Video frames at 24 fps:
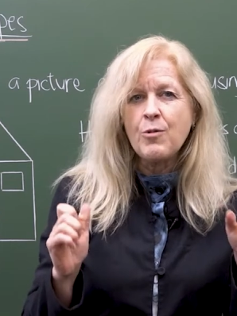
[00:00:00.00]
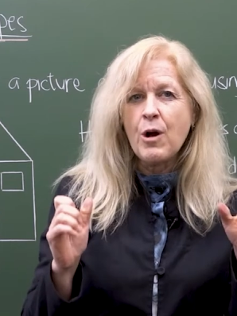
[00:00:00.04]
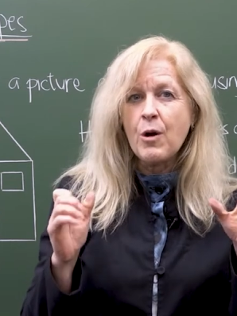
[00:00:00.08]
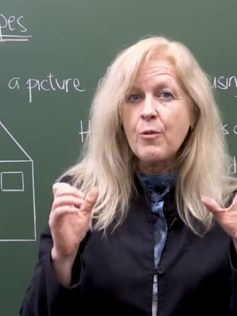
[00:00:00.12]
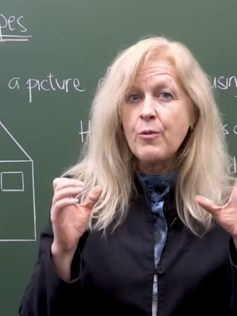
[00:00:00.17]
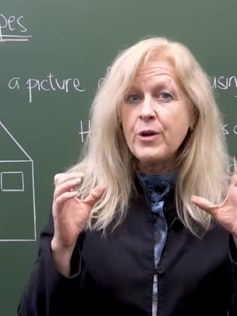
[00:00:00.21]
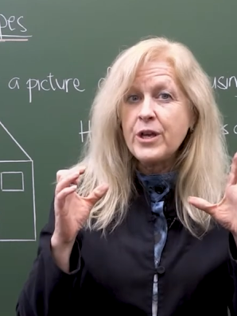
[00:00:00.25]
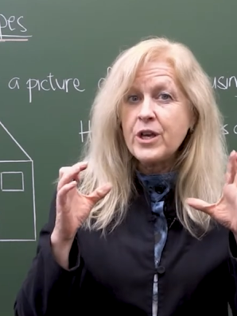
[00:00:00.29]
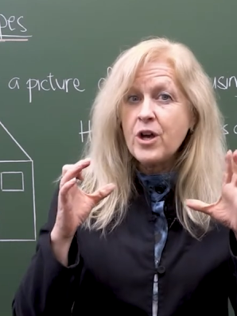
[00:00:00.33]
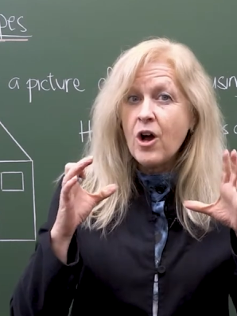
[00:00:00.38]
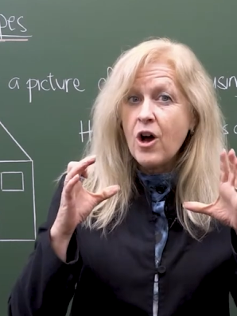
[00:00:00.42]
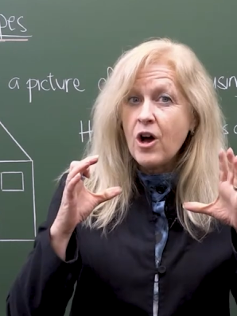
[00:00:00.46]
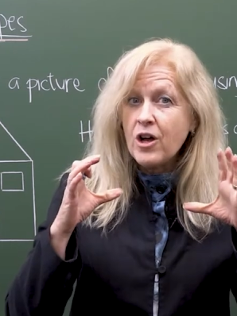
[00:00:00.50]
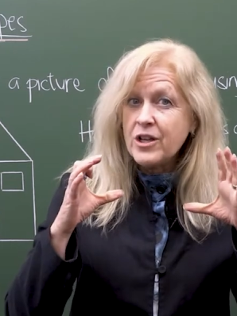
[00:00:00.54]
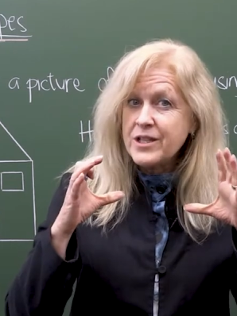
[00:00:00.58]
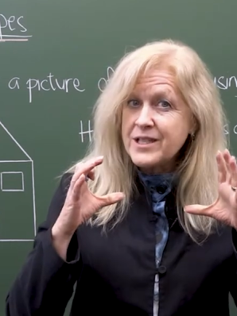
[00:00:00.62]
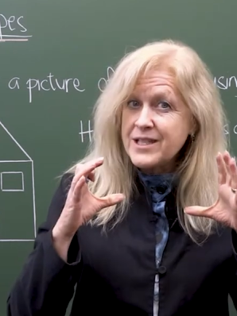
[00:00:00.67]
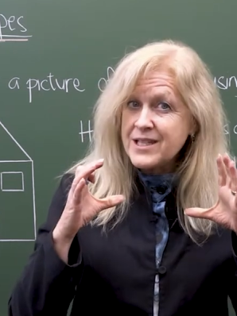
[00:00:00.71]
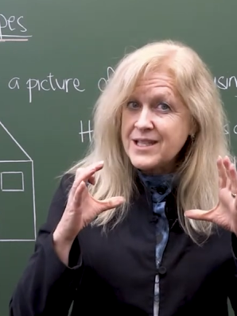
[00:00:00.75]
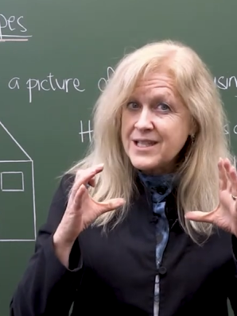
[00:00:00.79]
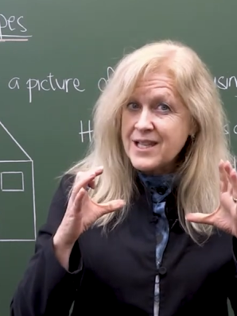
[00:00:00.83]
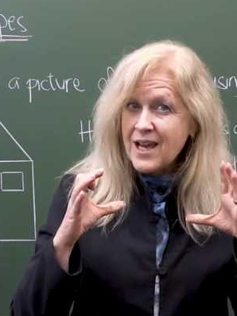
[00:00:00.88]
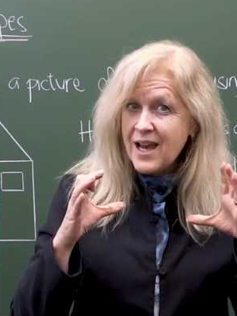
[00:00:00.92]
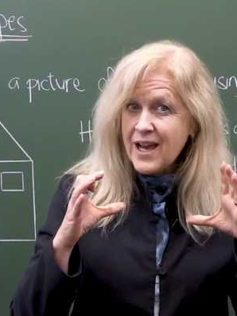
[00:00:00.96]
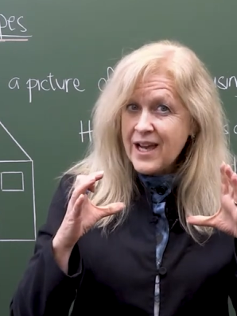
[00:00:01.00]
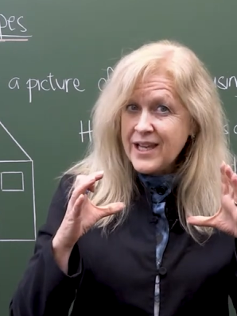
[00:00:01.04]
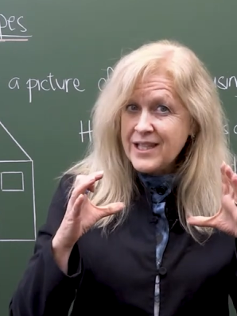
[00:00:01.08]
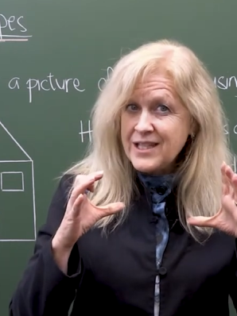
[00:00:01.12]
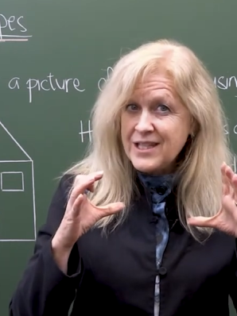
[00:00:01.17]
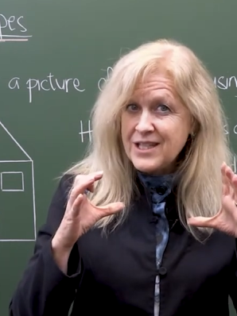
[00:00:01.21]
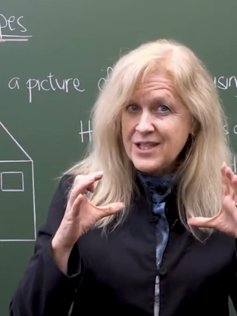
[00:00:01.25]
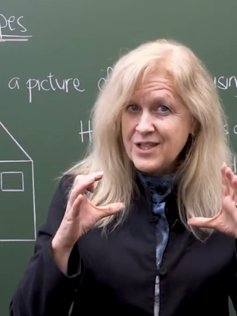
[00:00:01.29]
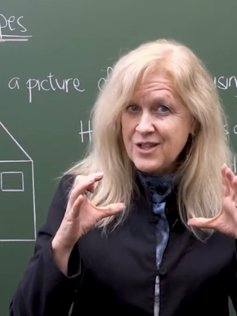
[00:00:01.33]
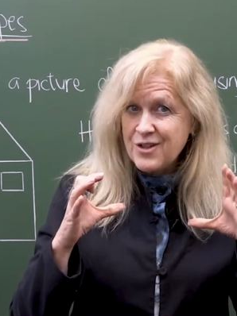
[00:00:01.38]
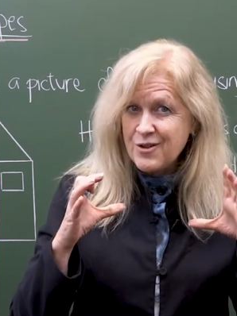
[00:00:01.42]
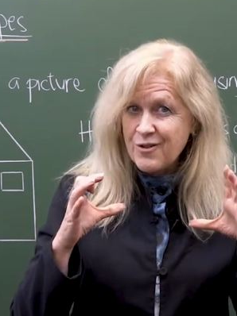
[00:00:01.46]
what we call
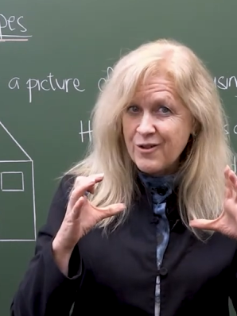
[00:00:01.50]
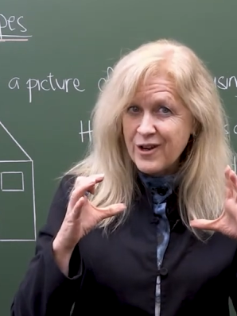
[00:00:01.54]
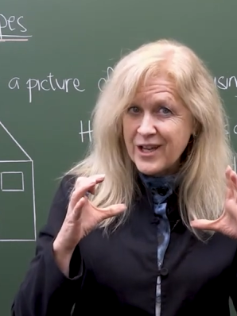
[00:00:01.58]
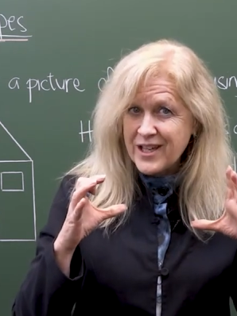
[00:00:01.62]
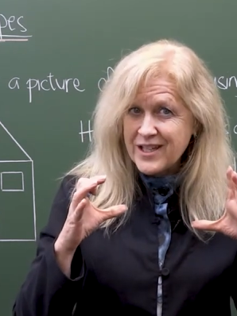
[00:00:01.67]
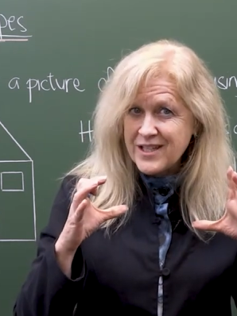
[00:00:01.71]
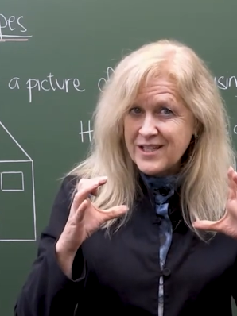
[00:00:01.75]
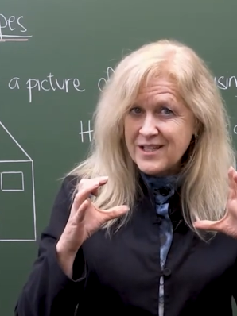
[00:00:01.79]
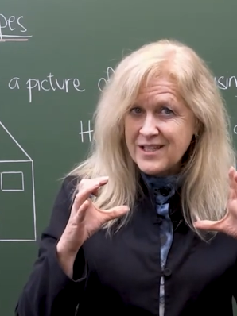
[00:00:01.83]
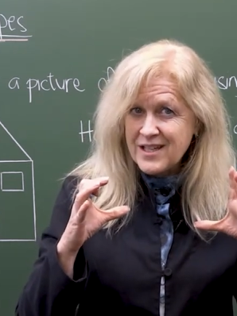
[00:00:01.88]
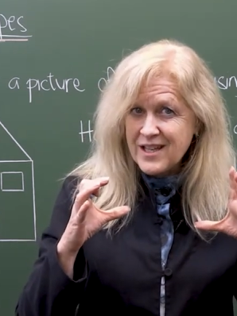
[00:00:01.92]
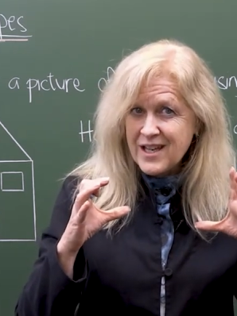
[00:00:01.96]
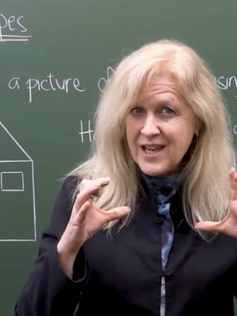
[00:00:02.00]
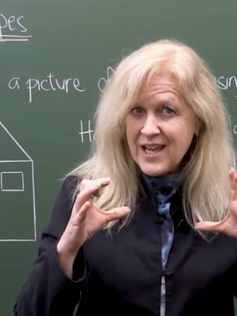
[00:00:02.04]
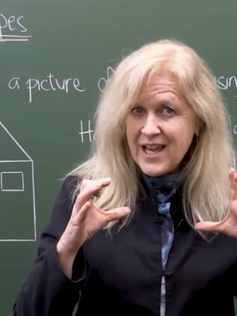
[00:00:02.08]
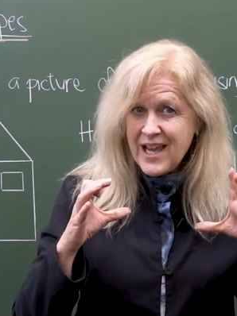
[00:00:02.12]
sides to it.